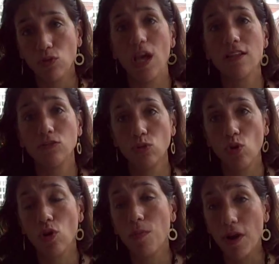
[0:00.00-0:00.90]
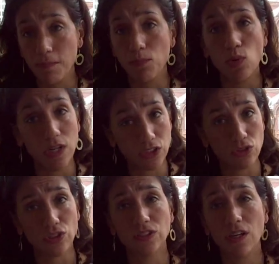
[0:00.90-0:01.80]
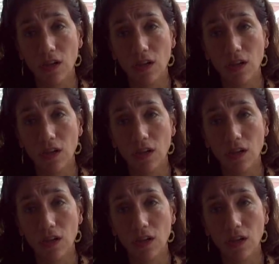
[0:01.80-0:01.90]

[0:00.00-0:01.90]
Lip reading: together to talk about important issues is